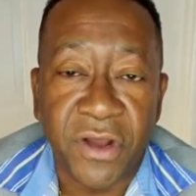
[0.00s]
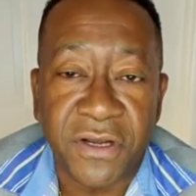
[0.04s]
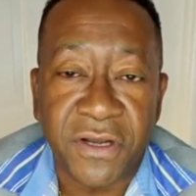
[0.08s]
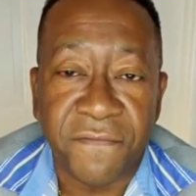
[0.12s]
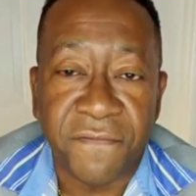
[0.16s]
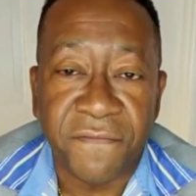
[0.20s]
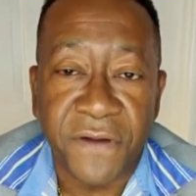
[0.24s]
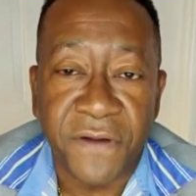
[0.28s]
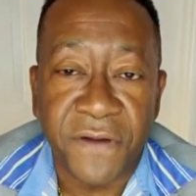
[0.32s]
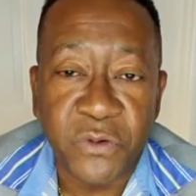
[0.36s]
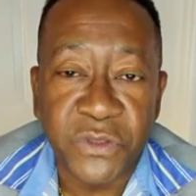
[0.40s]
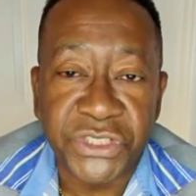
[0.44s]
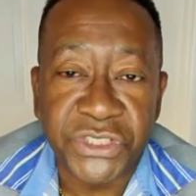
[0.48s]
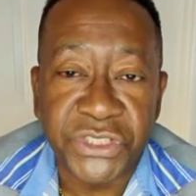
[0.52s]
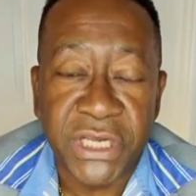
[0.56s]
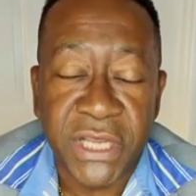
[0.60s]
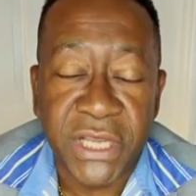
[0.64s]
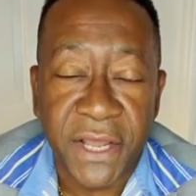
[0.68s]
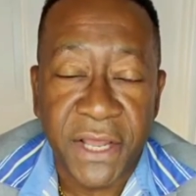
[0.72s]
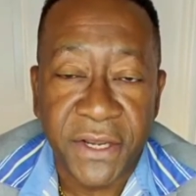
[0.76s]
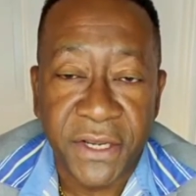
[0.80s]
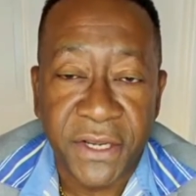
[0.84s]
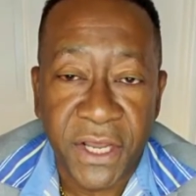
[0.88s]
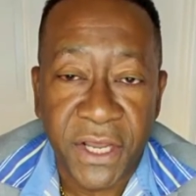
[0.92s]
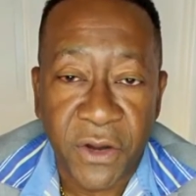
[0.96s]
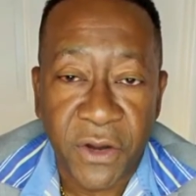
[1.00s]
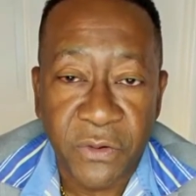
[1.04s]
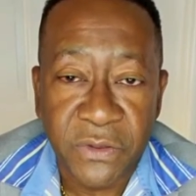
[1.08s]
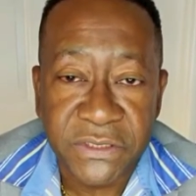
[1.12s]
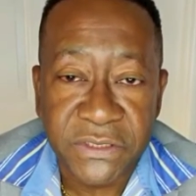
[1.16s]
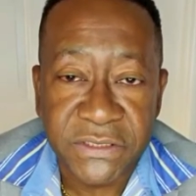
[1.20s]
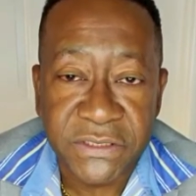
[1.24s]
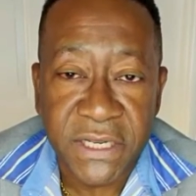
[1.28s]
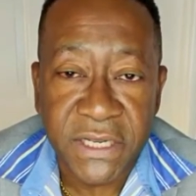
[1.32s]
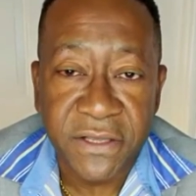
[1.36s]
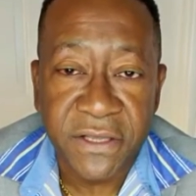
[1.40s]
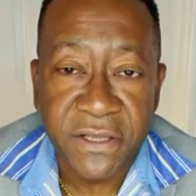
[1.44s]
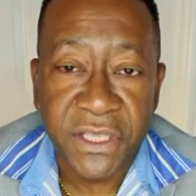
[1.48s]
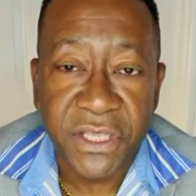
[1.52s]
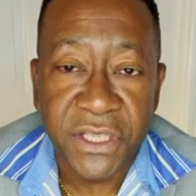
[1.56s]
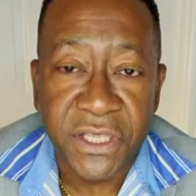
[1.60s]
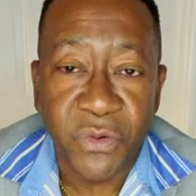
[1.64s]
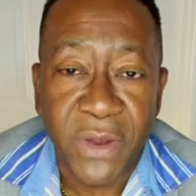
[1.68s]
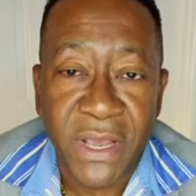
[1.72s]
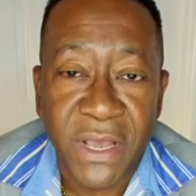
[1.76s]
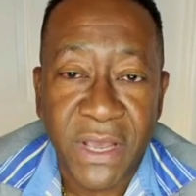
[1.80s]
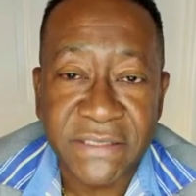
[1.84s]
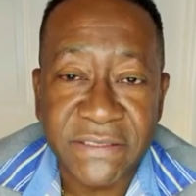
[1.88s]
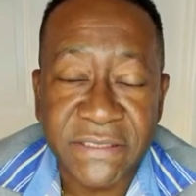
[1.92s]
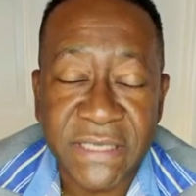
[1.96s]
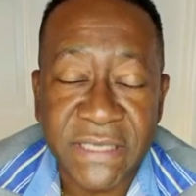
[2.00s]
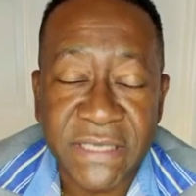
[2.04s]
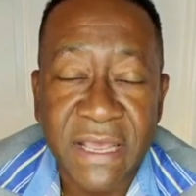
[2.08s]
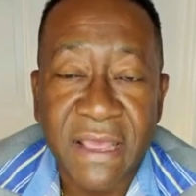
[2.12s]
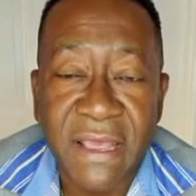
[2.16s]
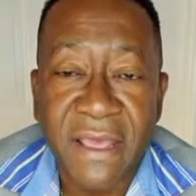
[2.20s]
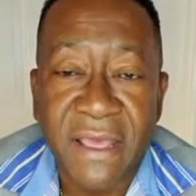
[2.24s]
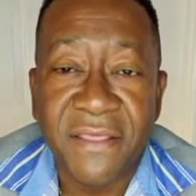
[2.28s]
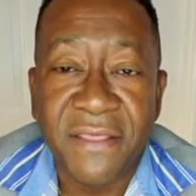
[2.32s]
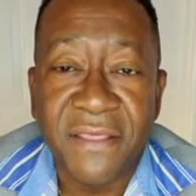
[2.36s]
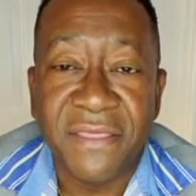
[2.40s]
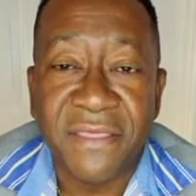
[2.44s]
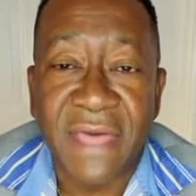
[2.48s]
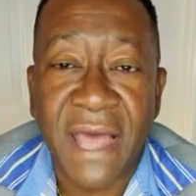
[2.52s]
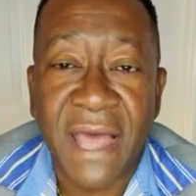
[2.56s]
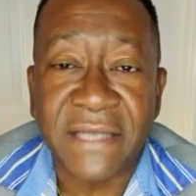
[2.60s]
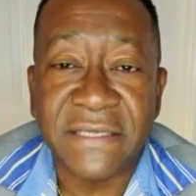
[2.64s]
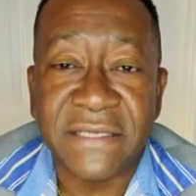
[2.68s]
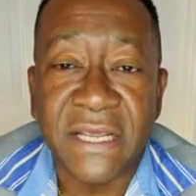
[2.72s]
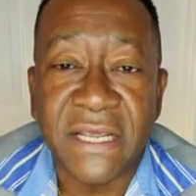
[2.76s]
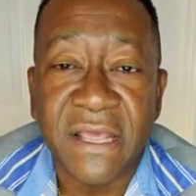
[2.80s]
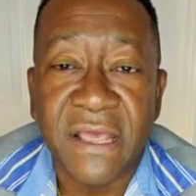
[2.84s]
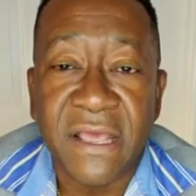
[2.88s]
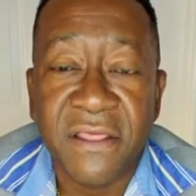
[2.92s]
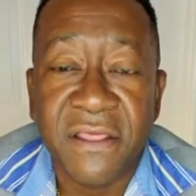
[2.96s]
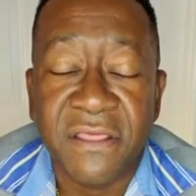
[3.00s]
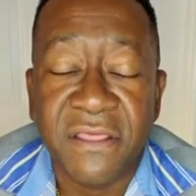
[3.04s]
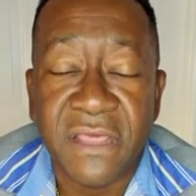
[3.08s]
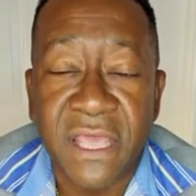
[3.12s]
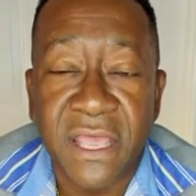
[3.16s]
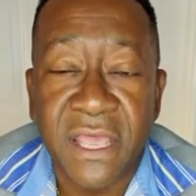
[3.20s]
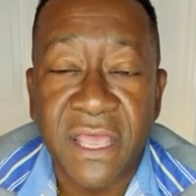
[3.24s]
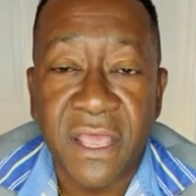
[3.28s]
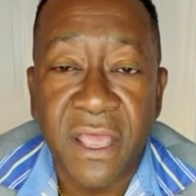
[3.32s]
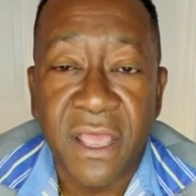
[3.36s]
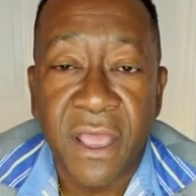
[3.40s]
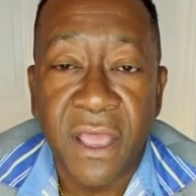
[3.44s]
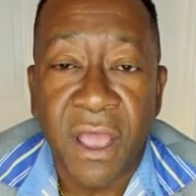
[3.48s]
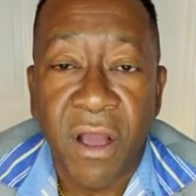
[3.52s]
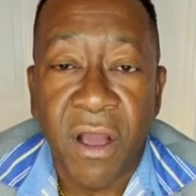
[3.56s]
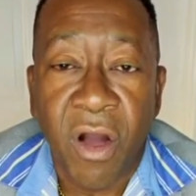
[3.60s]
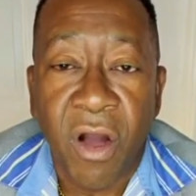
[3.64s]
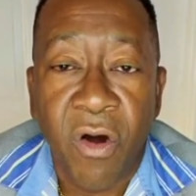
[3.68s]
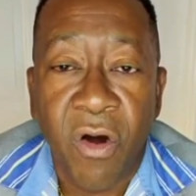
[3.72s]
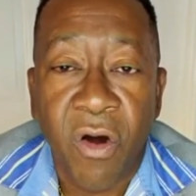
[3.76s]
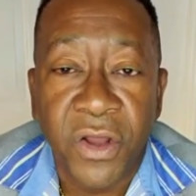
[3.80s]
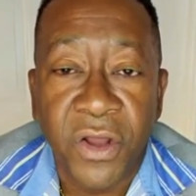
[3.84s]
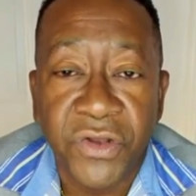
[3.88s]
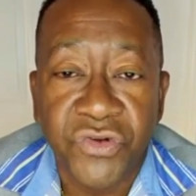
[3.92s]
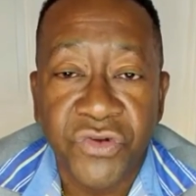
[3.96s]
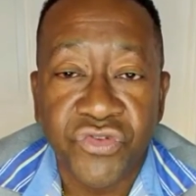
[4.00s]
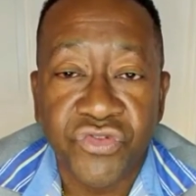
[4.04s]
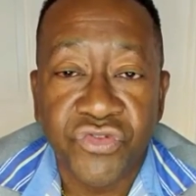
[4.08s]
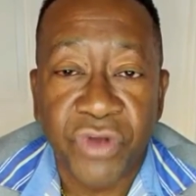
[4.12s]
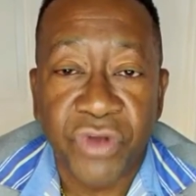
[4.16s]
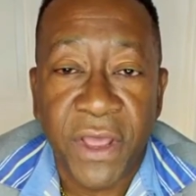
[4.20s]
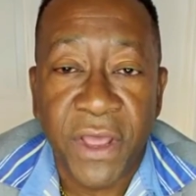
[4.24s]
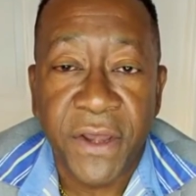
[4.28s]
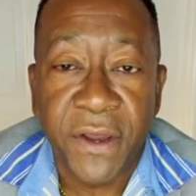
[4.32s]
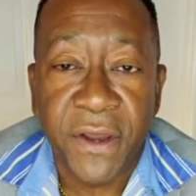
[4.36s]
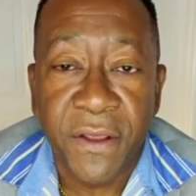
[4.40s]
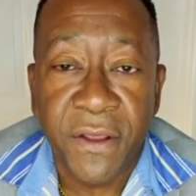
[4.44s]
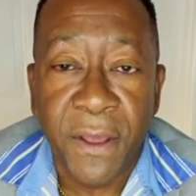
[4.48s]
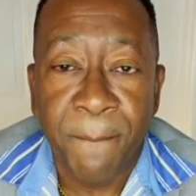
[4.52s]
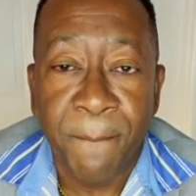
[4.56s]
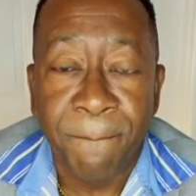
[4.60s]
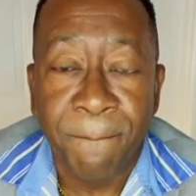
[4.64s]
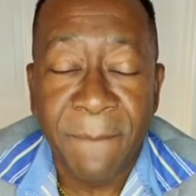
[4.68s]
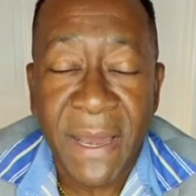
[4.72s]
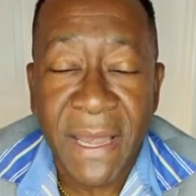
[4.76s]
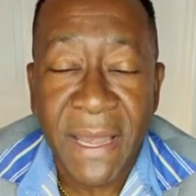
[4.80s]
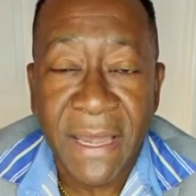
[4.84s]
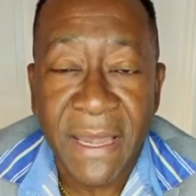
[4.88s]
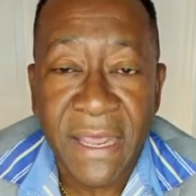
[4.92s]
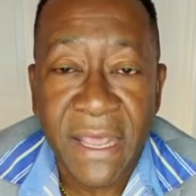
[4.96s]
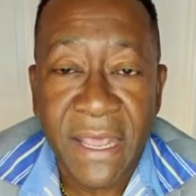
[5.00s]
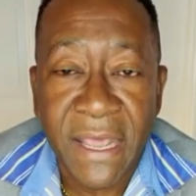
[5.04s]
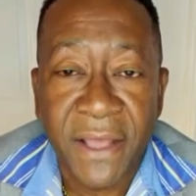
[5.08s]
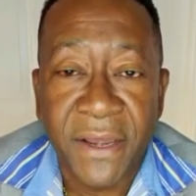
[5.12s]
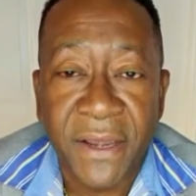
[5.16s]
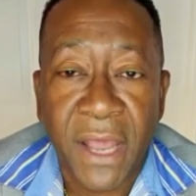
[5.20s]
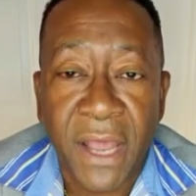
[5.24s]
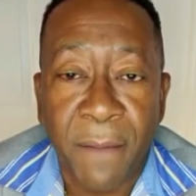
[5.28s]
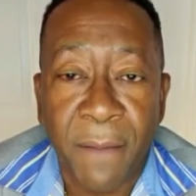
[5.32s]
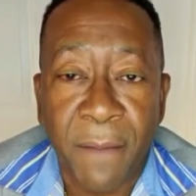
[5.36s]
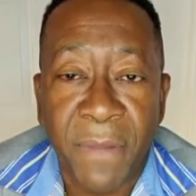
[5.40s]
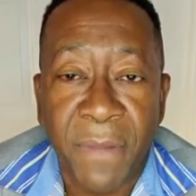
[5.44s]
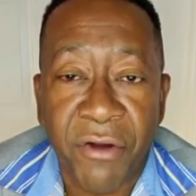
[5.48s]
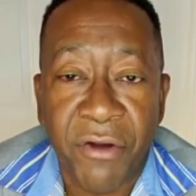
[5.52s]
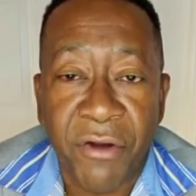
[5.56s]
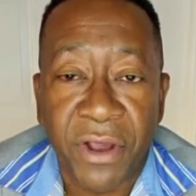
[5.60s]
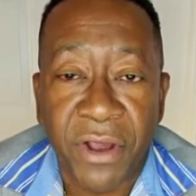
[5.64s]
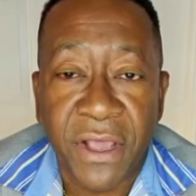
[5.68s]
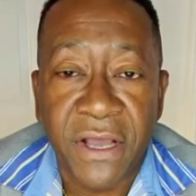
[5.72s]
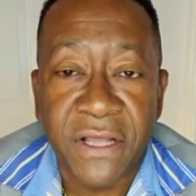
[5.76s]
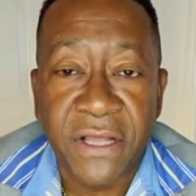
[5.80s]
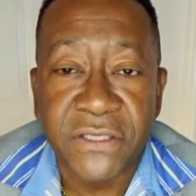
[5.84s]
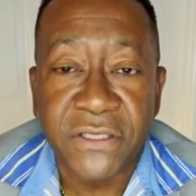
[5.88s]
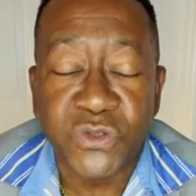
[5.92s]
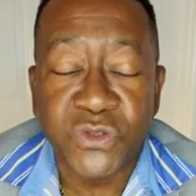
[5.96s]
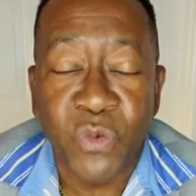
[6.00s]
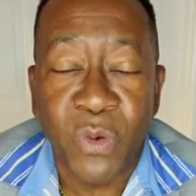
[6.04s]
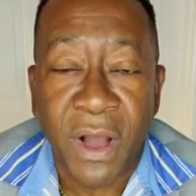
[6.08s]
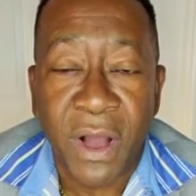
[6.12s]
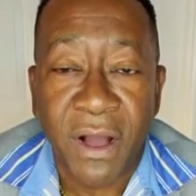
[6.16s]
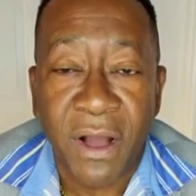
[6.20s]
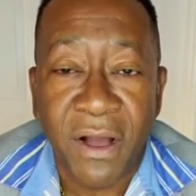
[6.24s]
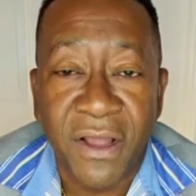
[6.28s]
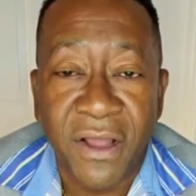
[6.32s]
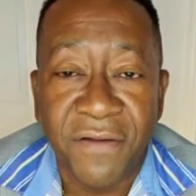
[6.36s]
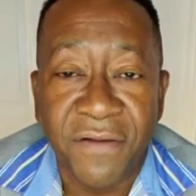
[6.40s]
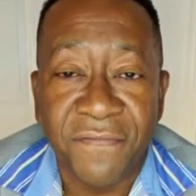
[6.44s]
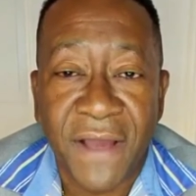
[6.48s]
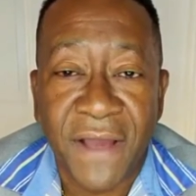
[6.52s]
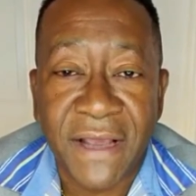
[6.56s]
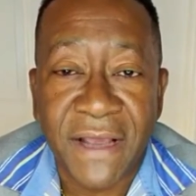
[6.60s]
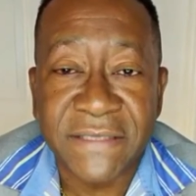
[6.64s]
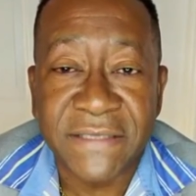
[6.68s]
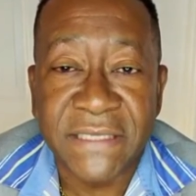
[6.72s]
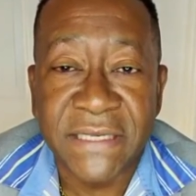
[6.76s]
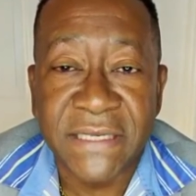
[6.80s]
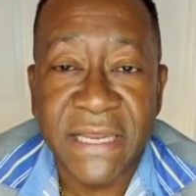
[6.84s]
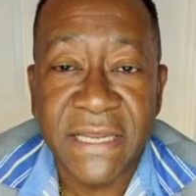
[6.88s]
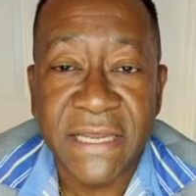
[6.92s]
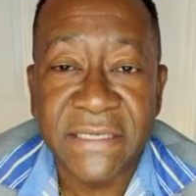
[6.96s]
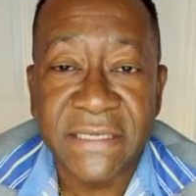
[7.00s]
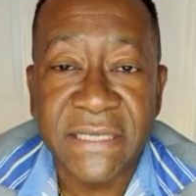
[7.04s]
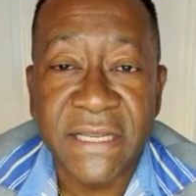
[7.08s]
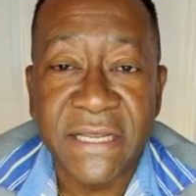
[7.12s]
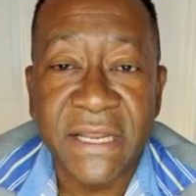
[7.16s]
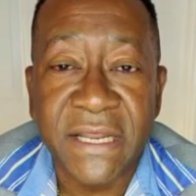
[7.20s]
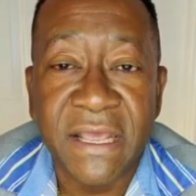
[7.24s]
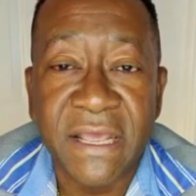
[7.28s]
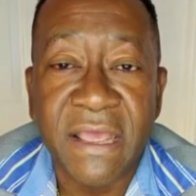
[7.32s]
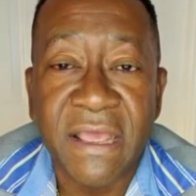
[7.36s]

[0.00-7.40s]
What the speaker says: Fauci announced in the US that the 100 million Americans who are unvaccinated,